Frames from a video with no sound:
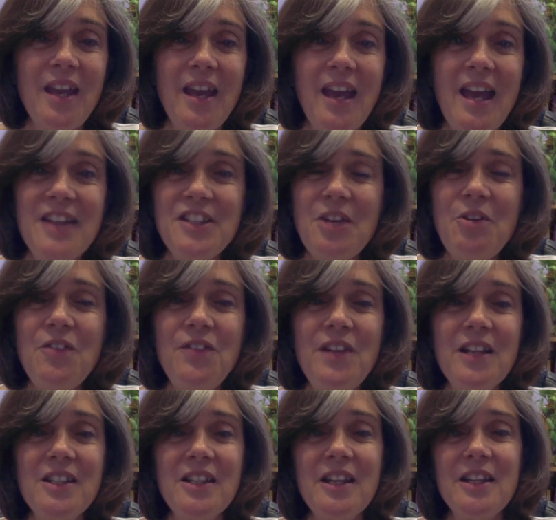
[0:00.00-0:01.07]
As I
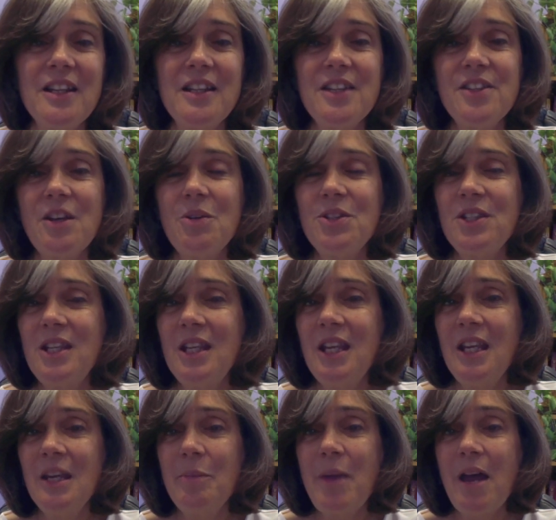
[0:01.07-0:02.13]
reflected on this, I was
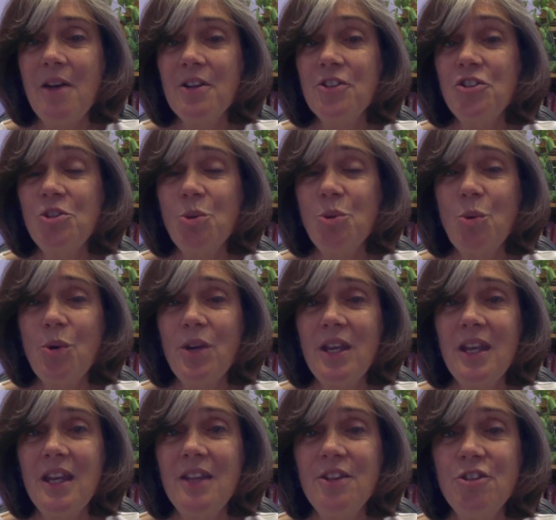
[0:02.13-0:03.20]
thinking about a story
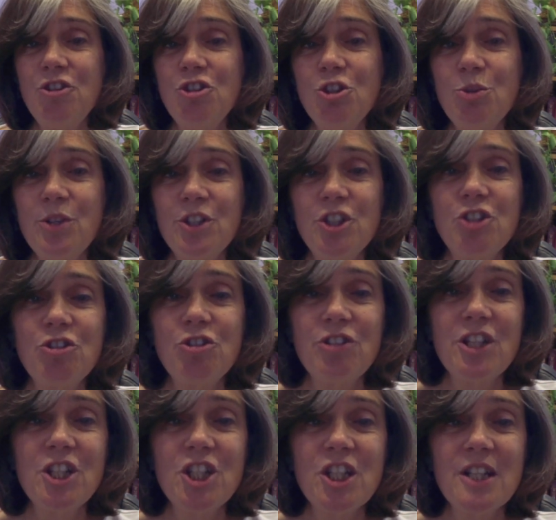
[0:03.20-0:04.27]
in the Jewish
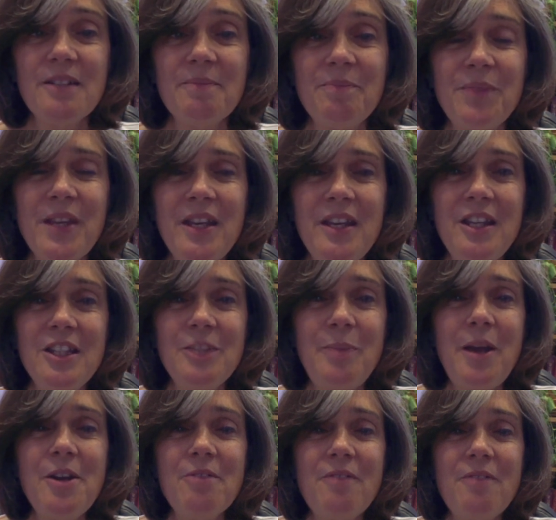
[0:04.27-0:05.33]
tradition. It's
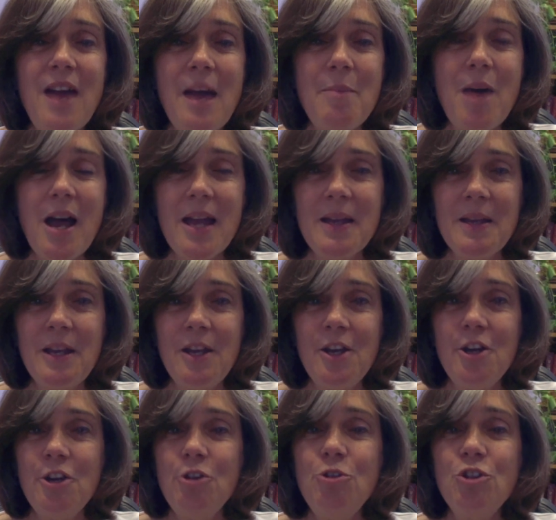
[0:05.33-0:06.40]
about a rabbi
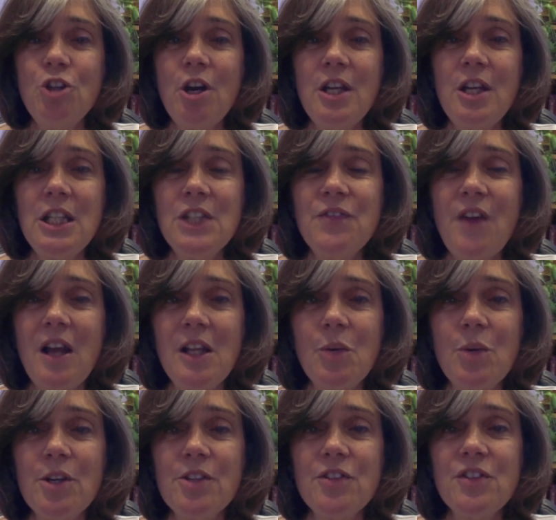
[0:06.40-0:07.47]
who taught his
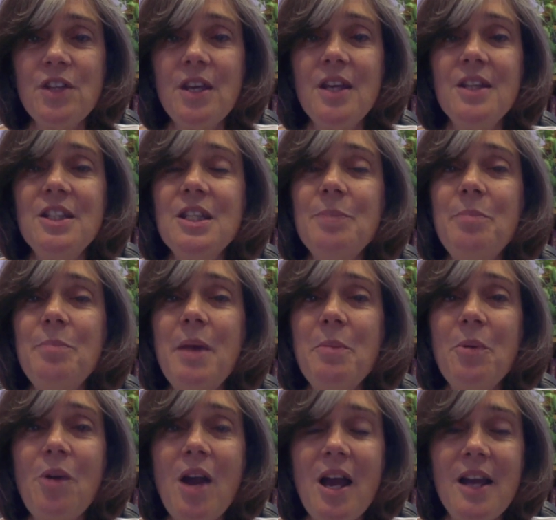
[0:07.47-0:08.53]
followers to
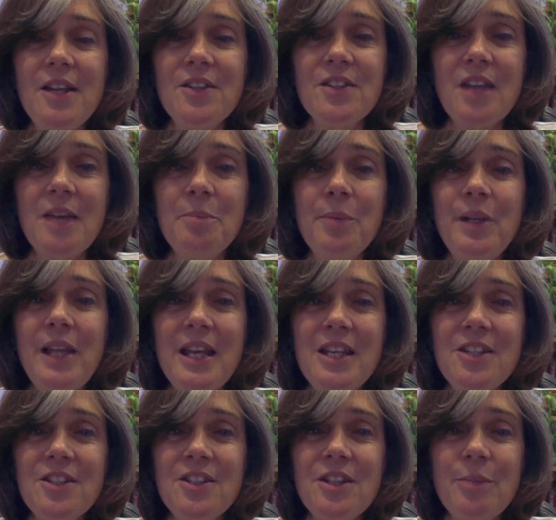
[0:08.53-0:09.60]
memorize and
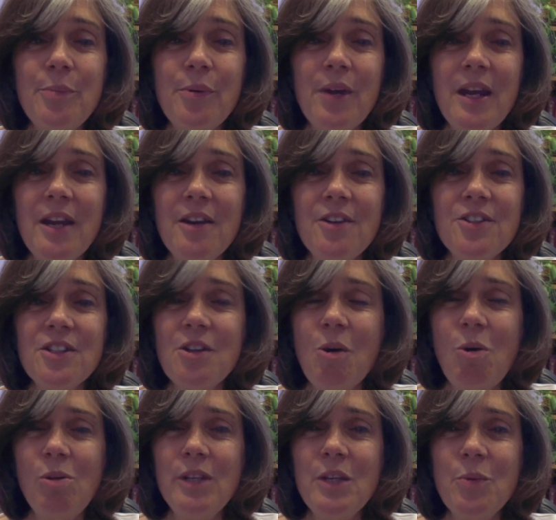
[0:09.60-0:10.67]
place the prayers and
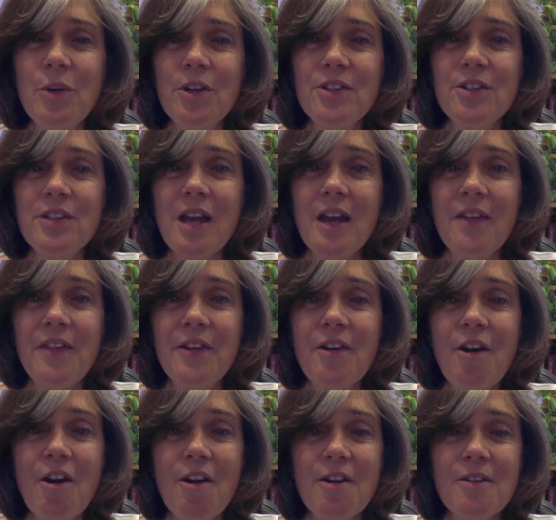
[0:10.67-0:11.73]
holy words on their
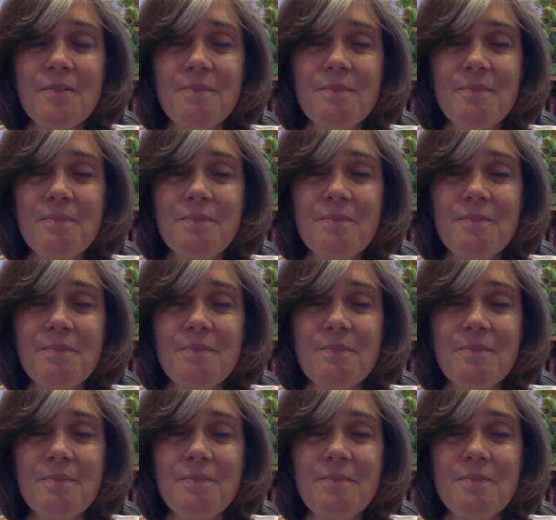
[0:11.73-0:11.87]
heart.